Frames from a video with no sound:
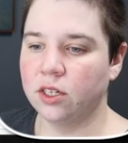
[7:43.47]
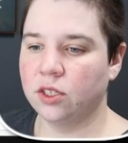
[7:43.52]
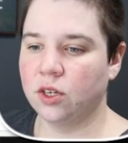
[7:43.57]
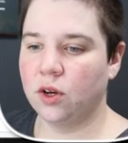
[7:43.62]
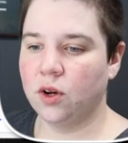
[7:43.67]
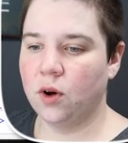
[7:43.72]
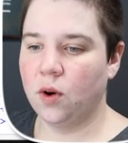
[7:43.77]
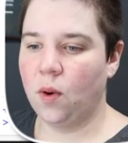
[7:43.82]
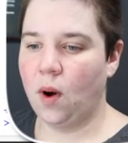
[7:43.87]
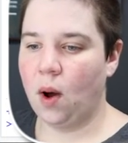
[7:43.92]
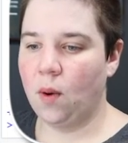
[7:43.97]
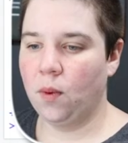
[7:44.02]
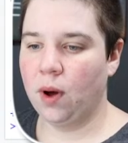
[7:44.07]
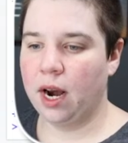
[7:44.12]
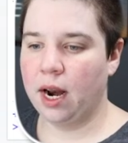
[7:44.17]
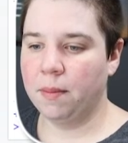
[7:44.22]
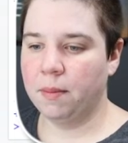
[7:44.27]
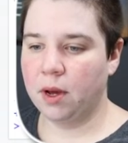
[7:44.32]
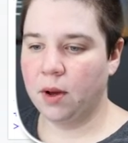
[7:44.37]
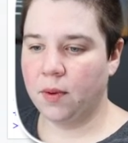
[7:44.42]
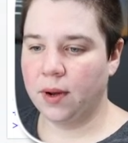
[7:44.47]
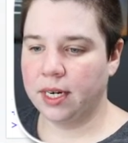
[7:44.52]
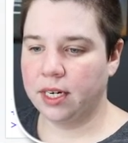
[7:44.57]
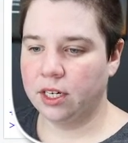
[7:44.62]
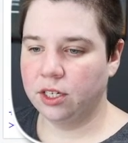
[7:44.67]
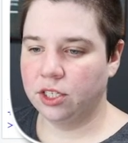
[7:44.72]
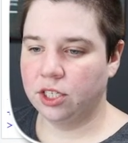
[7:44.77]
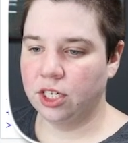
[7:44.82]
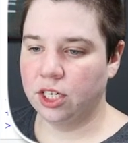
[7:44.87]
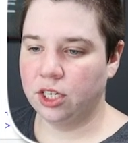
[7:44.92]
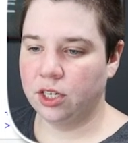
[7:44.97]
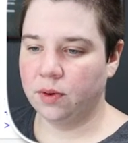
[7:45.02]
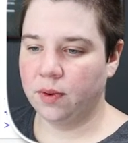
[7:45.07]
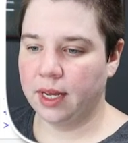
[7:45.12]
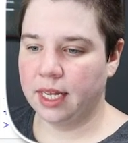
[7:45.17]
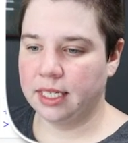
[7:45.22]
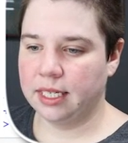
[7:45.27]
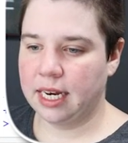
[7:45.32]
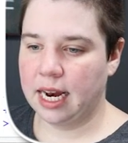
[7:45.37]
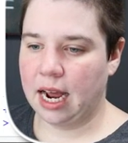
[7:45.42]
So what I'm going to do
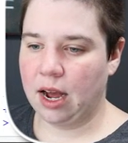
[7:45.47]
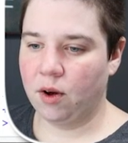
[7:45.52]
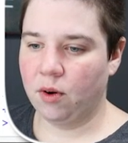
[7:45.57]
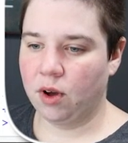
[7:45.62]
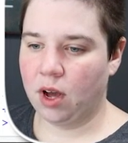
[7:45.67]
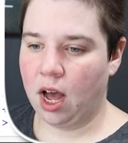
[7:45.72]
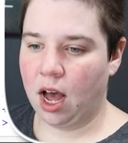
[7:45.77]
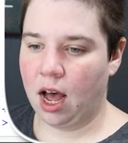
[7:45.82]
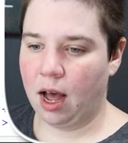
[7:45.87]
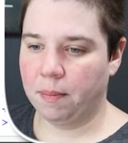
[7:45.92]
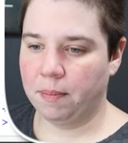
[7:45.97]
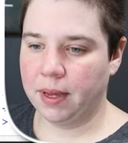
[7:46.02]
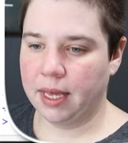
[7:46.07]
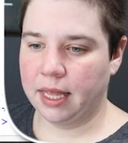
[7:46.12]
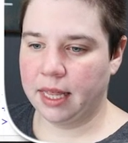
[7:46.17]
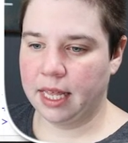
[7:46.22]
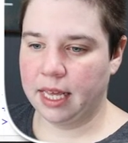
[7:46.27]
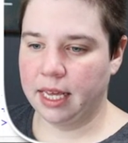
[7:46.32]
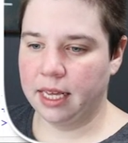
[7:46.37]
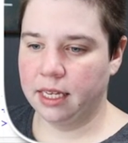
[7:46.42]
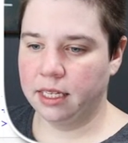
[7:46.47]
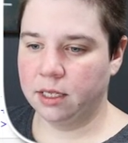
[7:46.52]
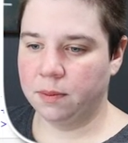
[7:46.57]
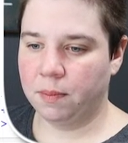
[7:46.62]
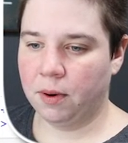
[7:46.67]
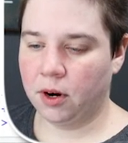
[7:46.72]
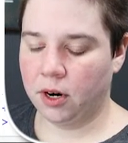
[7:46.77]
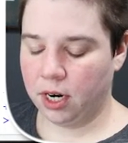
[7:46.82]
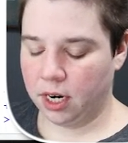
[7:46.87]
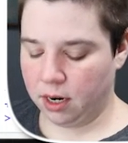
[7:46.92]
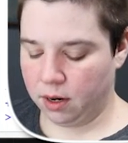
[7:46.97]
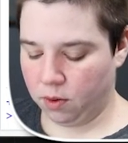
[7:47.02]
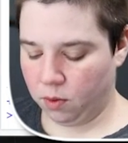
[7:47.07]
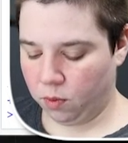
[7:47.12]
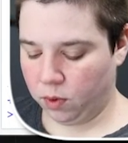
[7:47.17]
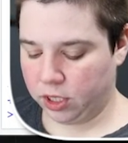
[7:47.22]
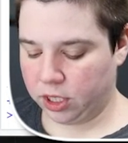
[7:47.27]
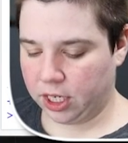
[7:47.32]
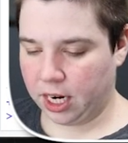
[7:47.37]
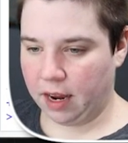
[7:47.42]
is now copy this
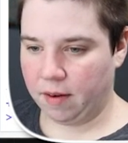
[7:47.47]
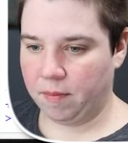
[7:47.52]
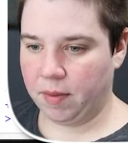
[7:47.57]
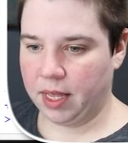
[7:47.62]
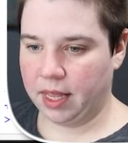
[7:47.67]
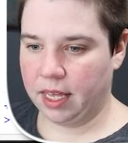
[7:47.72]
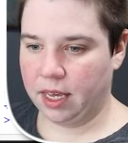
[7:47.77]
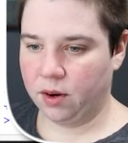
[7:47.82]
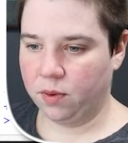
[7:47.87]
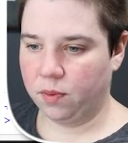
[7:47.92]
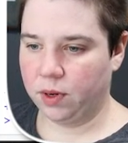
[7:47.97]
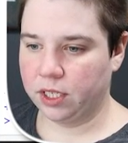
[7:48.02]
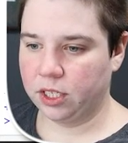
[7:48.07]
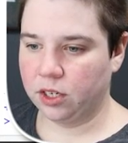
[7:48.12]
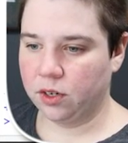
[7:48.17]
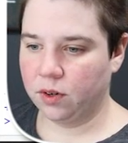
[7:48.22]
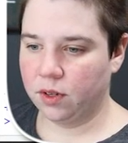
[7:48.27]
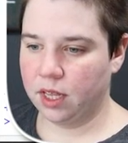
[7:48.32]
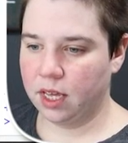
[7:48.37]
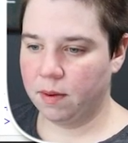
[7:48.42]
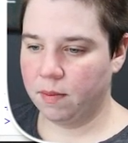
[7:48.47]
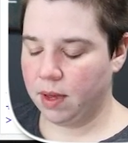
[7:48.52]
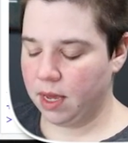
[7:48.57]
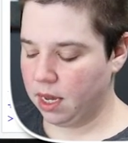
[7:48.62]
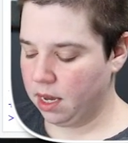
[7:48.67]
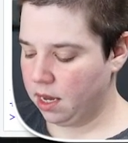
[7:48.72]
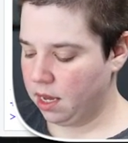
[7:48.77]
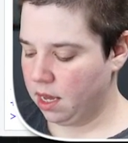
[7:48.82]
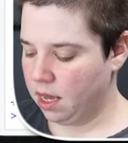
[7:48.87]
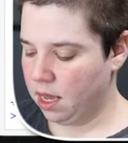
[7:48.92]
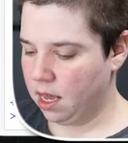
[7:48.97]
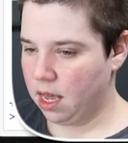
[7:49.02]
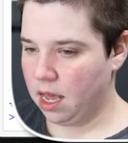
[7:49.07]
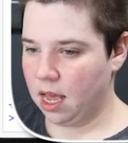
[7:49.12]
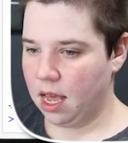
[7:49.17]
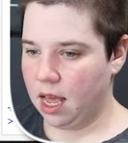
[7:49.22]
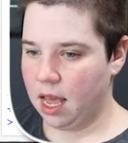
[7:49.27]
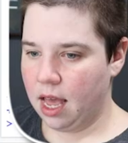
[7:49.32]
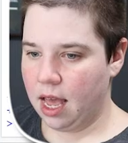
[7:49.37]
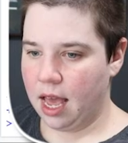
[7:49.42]
part, which gave me the original theming,
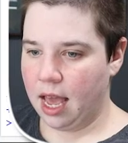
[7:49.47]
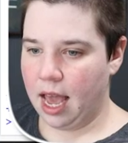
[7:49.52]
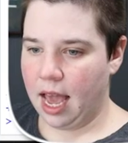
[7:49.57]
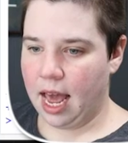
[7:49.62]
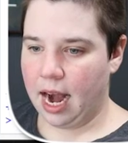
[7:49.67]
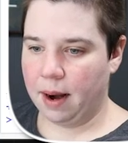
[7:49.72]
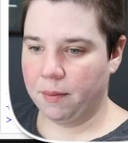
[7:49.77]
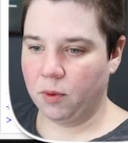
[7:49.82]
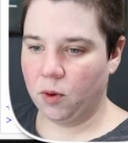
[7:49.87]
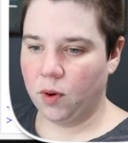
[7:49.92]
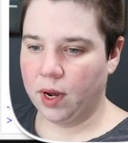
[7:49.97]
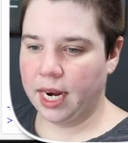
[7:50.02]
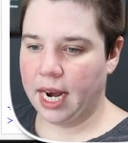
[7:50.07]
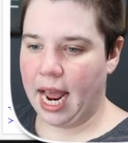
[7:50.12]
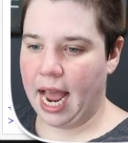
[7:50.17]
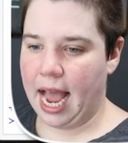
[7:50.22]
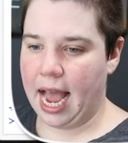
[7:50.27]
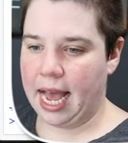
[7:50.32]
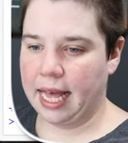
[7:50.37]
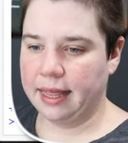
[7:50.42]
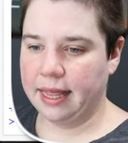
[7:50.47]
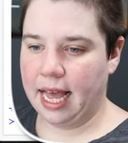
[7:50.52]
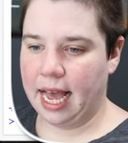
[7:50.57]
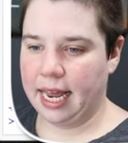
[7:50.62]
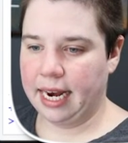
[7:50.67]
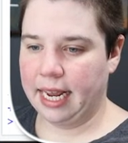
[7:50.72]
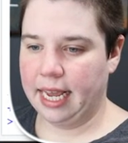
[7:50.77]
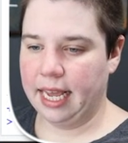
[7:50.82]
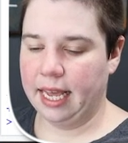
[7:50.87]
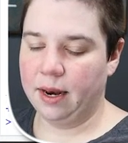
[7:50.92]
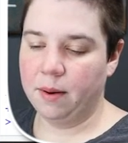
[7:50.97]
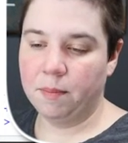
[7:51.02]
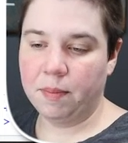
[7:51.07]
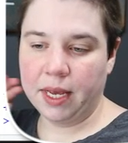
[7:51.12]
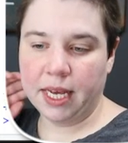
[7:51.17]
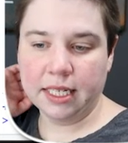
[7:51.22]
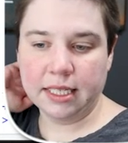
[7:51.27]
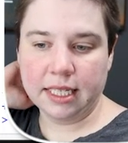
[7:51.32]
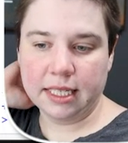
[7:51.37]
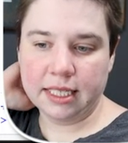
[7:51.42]
and I'm going to add that in
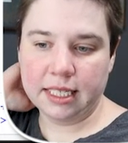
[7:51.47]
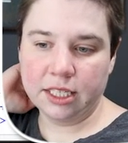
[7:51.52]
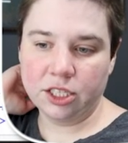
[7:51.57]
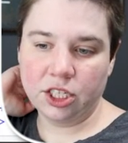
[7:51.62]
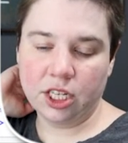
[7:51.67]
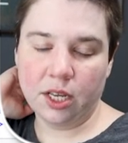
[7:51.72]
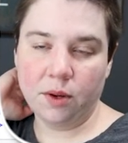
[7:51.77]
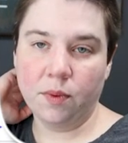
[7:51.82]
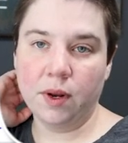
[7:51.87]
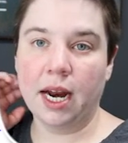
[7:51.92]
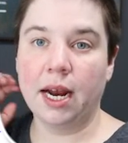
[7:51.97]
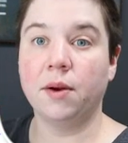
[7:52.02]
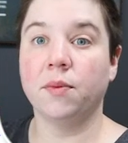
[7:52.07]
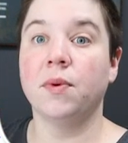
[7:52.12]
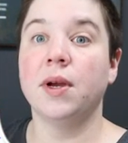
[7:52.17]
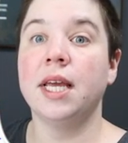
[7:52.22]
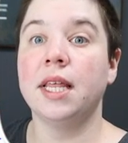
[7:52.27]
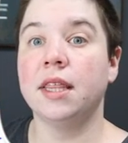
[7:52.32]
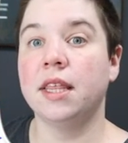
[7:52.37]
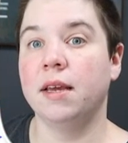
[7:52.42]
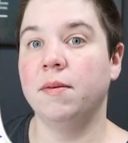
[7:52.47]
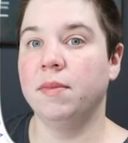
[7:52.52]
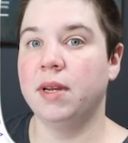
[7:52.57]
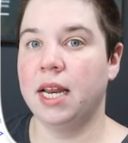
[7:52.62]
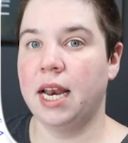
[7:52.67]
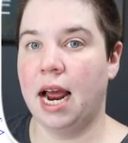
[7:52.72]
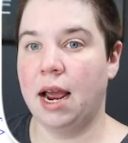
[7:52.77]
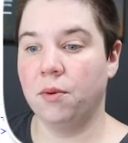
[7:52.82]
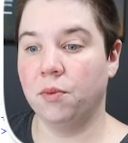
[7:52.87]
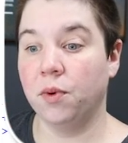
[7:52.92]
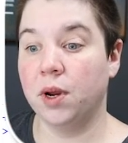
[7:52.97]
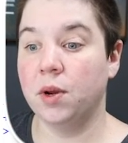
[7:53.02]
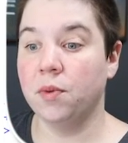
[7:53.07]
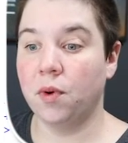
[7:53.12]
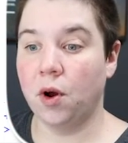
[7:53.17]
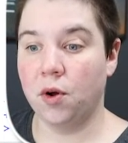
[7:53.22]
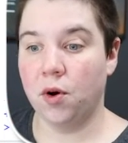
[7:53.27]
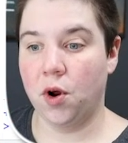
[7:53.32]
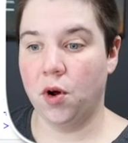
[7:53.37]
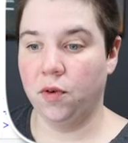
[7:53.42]
because essentially when I rethemed it, I
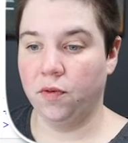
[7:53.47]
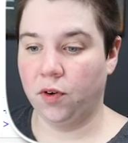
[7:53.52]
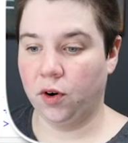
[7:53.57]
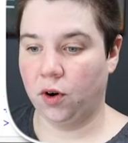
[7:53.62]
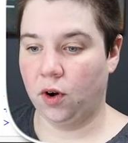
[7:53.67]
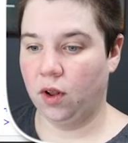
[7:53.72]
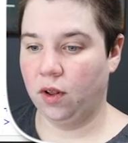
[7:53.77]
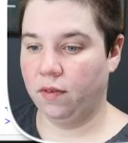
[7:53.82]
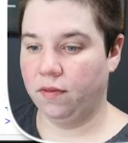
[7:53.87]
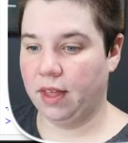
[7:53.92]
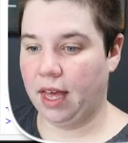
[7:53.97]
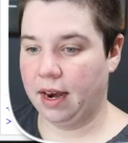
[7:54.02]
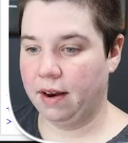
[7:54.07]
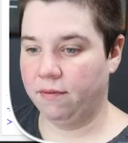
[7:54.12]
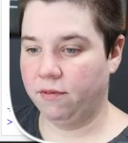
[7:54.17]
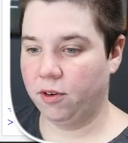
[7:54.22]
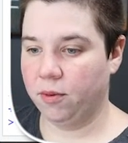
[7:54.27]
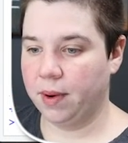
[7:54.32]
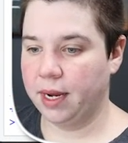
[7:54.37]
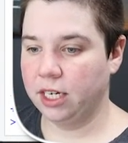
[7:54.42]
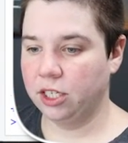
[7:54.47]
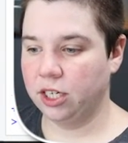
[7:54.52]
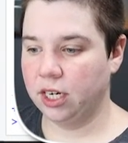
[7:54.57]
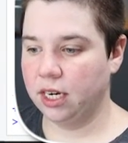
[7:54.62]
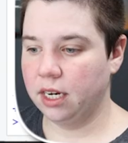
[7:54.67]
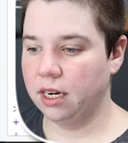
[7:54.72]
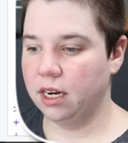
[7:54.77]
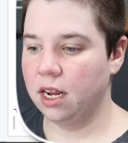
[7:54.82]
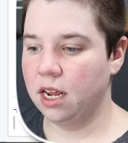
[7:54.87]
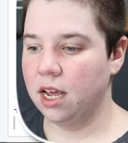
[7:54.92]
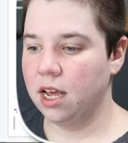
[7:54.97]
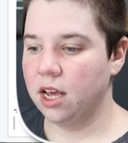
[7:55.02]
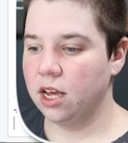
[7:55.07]
rewrote over all of that information.